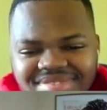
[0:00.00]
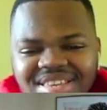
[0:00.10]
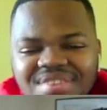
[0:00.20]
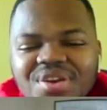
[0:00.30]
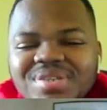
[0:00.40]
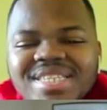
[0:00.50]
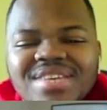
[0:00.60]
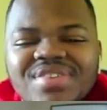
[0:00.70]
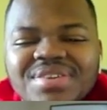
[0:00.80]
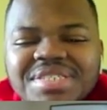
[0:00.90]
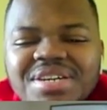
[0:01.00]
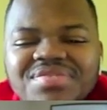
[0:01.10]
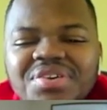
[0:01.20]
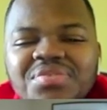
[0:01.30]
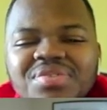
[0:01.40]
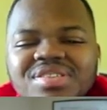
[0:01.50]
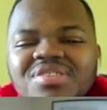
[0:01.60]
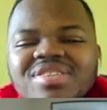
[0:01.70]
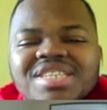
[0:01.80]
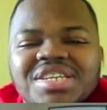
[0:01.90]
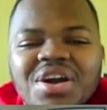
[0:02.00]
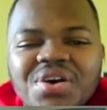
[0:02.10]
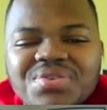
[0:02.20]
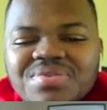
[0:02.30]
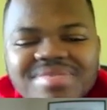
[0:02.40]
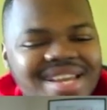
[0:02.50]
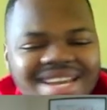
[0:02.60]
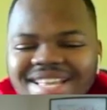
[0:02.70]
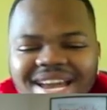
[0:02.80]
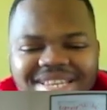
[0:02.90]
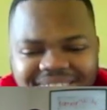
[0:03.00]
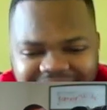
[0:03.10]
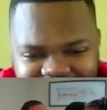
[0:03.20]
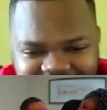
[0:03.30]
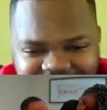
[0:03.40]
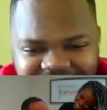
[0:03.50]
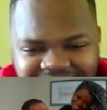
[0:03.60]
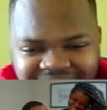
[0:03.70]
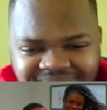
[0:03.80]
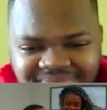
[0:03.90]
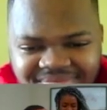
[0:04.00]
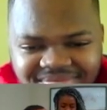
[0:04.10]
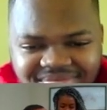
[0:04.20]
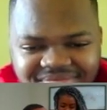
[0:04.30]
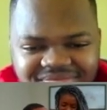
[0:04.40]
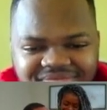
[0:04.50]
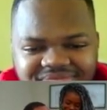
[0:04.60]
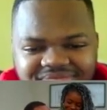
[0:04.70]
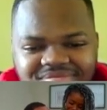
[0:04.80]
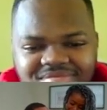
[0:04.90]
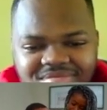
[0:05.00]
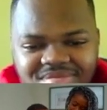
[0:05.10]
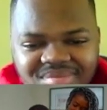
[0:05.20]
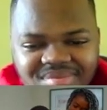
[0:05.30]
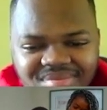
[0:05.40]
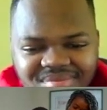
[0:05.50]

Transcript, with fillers: If your if your stove don't don't get you cold, that ain't nice. Feel cold, like I'm in the chills.